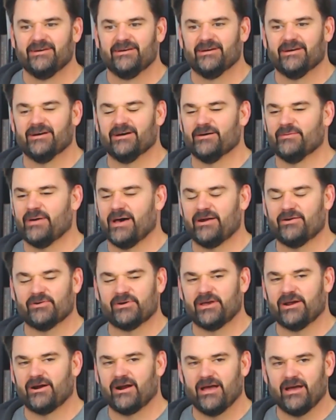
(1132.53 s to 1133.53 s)
I don't
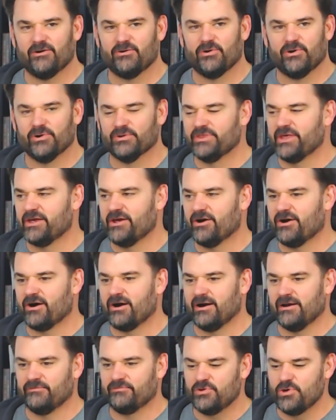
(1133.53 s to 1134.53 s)
care how old they
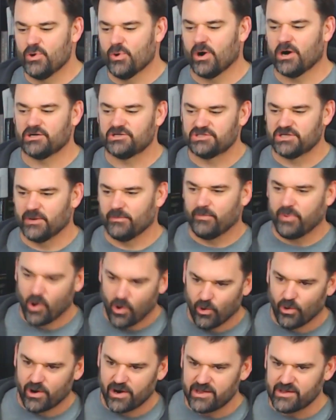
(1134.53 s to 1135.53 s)
are. If you are
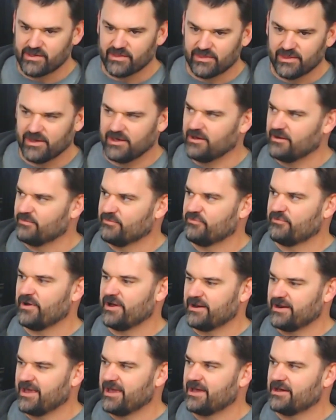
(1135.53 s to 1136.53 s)
supporting them
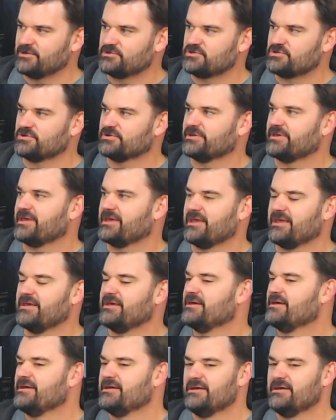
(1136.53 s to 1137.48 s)
financially,